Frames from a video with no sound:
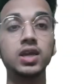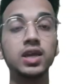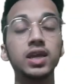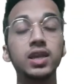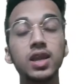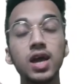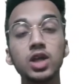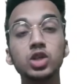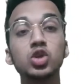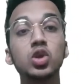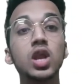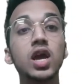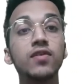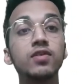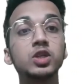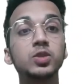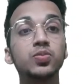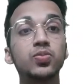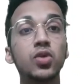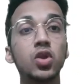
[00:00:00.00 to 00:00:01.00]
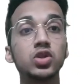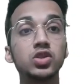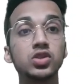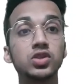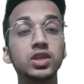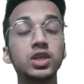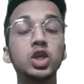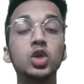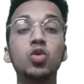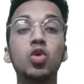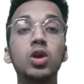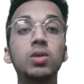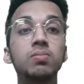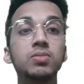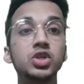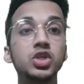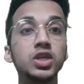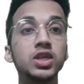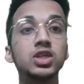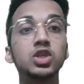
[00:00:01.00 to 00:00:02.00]
In natural language processing, you want
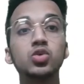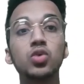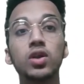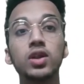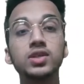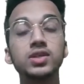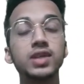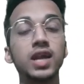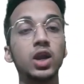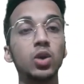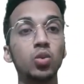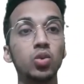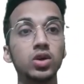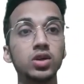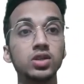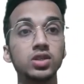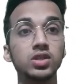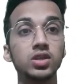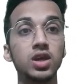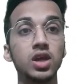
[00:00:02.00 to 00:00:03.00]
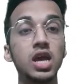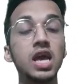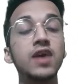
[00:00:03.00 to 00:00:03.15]
machines to understand words.